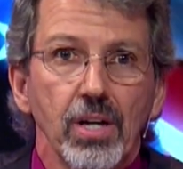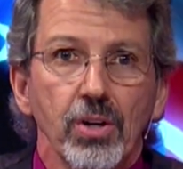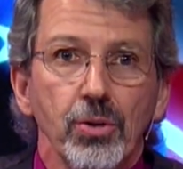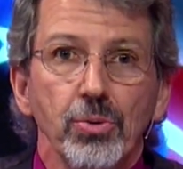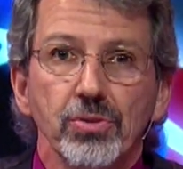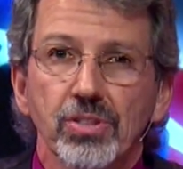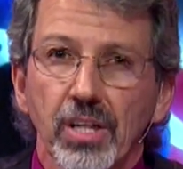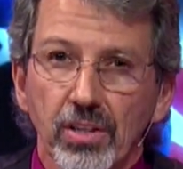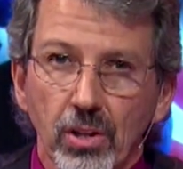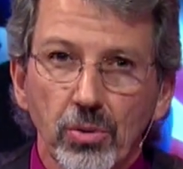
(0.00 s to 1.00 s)
whose
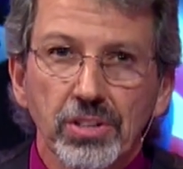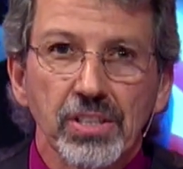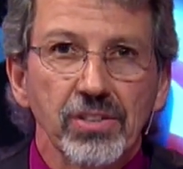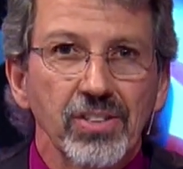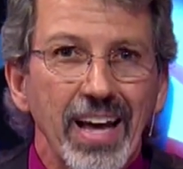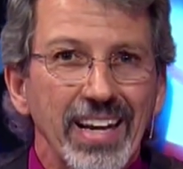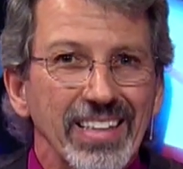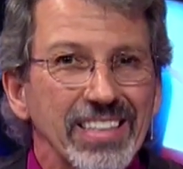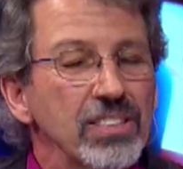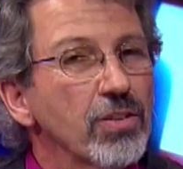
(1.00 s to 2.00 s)
conclusion is that at
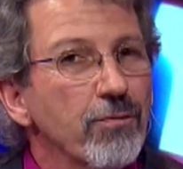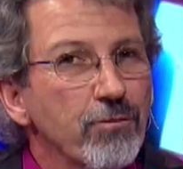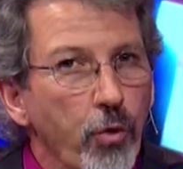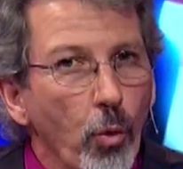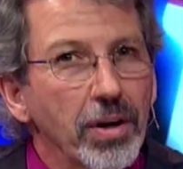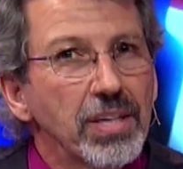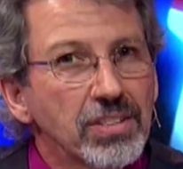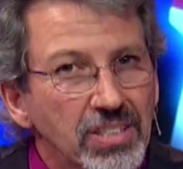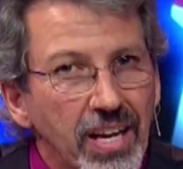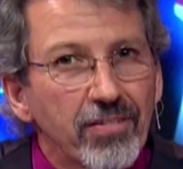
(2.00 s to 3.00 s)
least
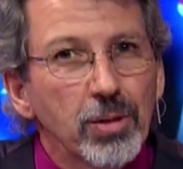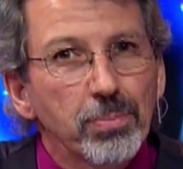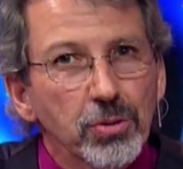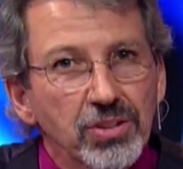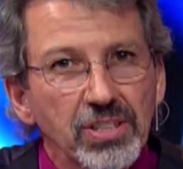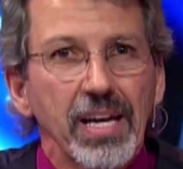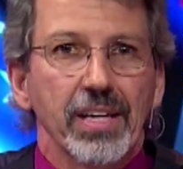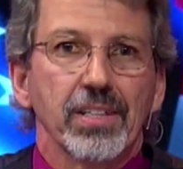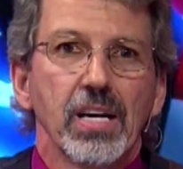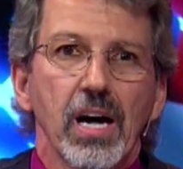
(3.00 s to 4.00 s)
47%
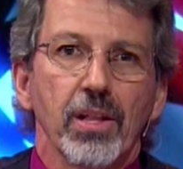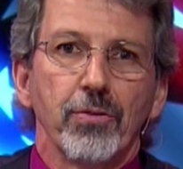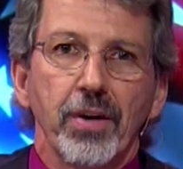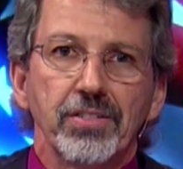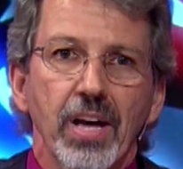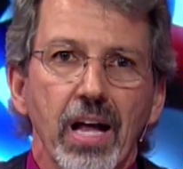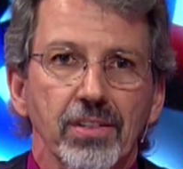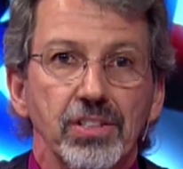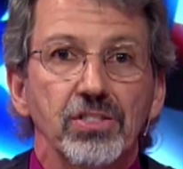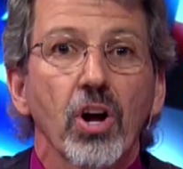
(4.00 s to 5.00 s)
of the
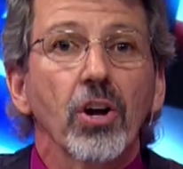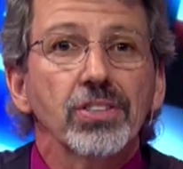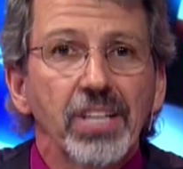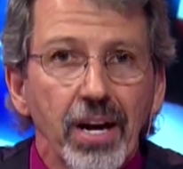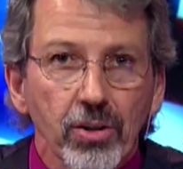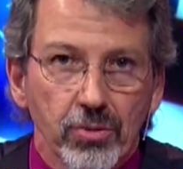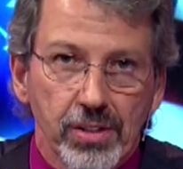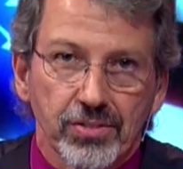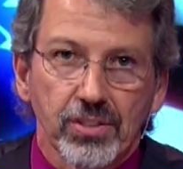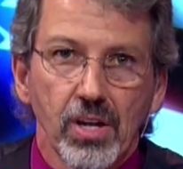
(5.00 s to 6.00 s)
fatalities are
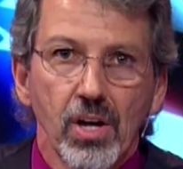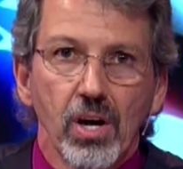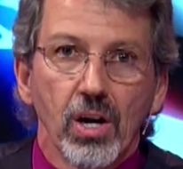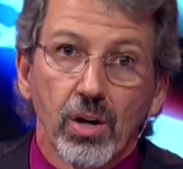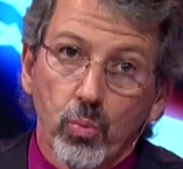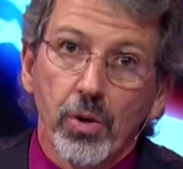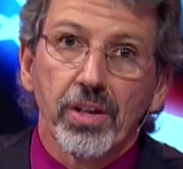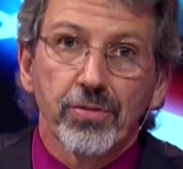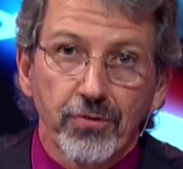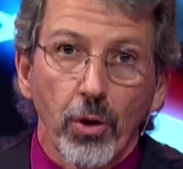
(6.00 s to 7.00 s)
terrorists uh,
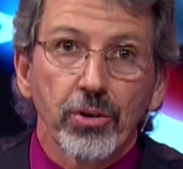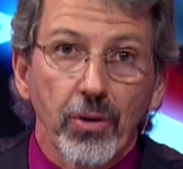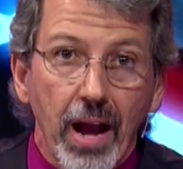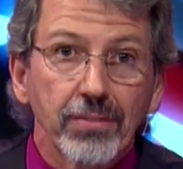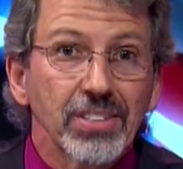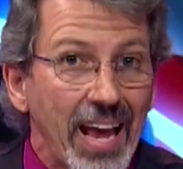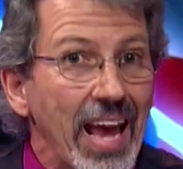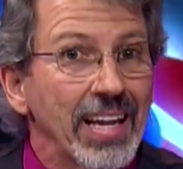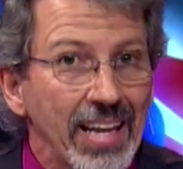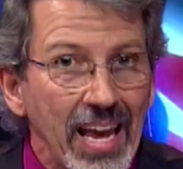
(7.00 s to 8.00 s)
with photographs
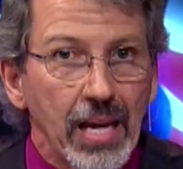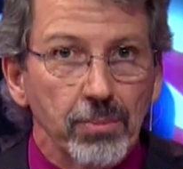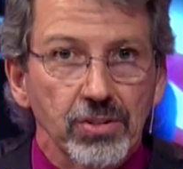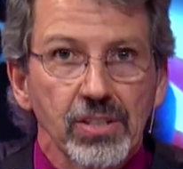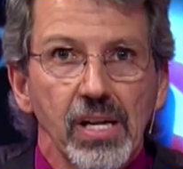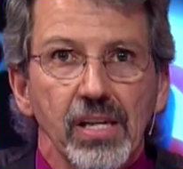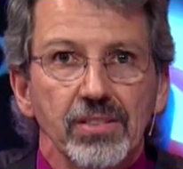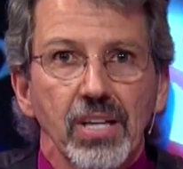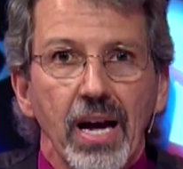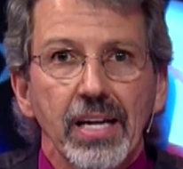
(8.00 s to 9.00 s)
and names.
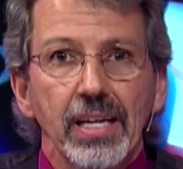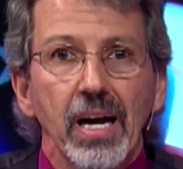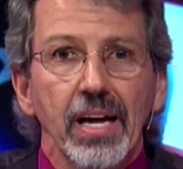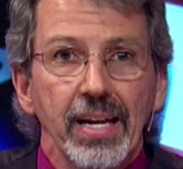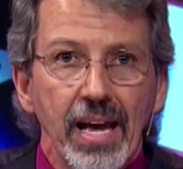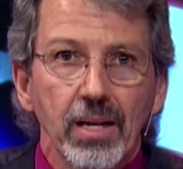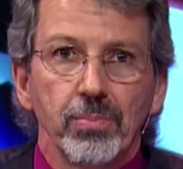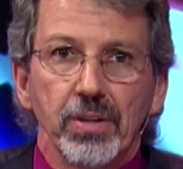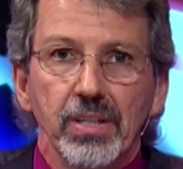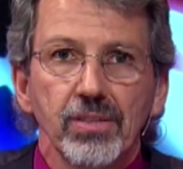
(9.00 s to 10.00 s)
Tzachi
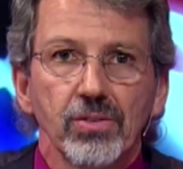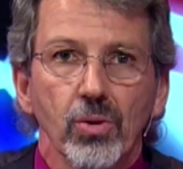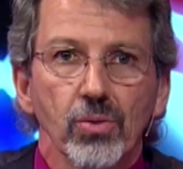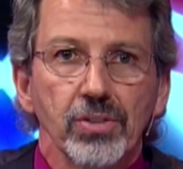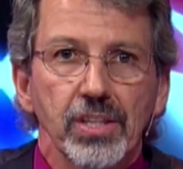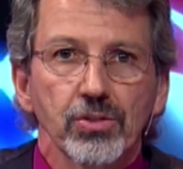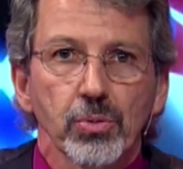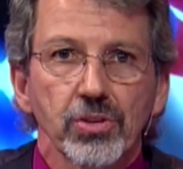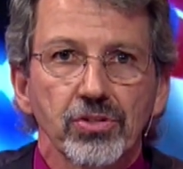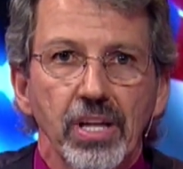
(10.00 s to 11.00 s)
Hanegbi told
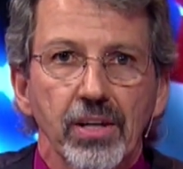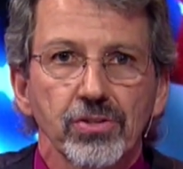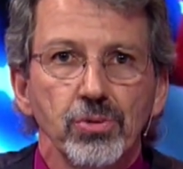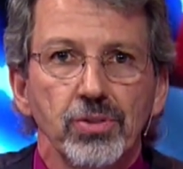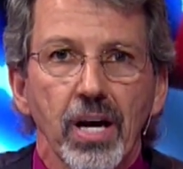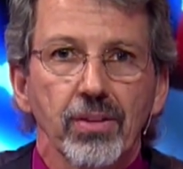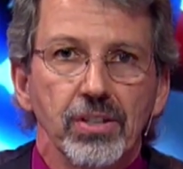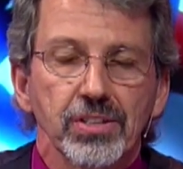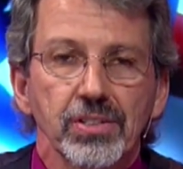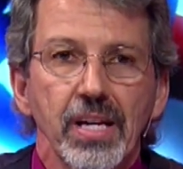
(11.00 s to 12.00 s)
Israel's Channel 2
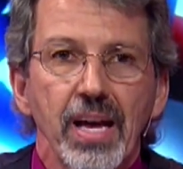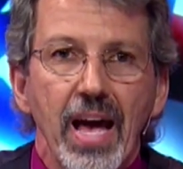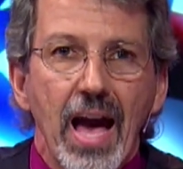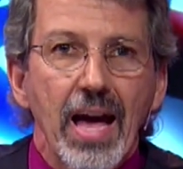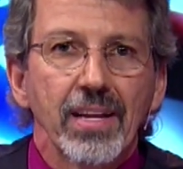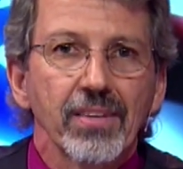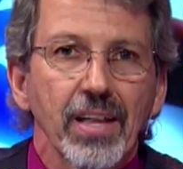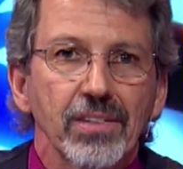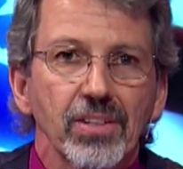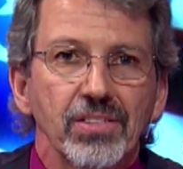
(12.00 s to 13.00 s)
television, adding
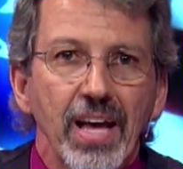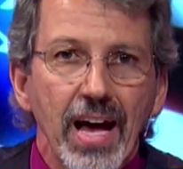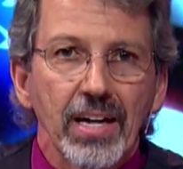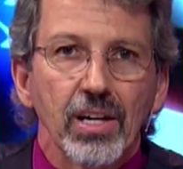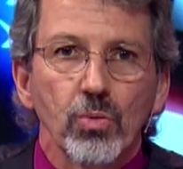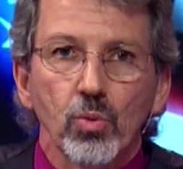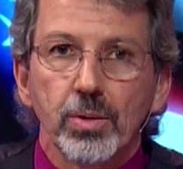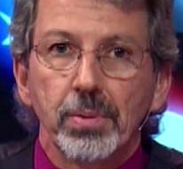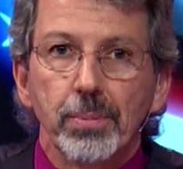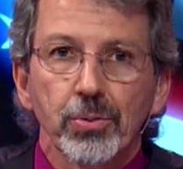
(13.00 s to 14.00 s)
that the data
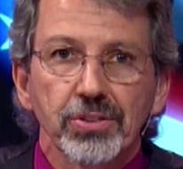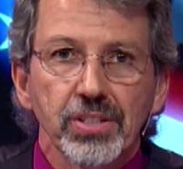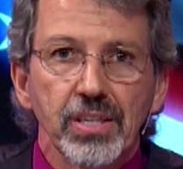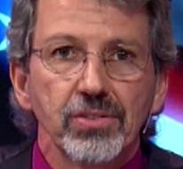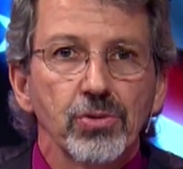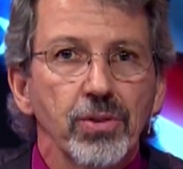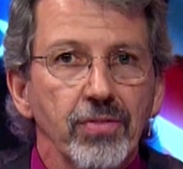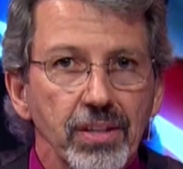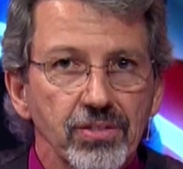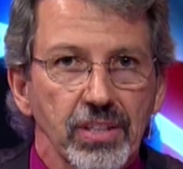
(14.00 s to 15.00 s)
would be presented to
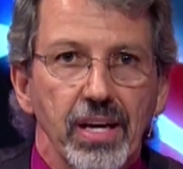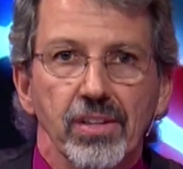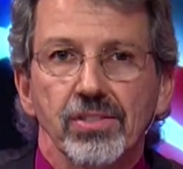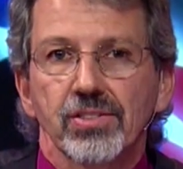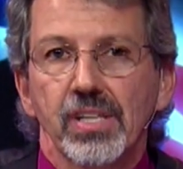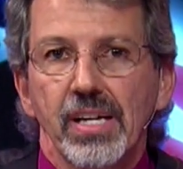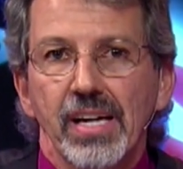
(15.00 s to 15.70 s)
investigators.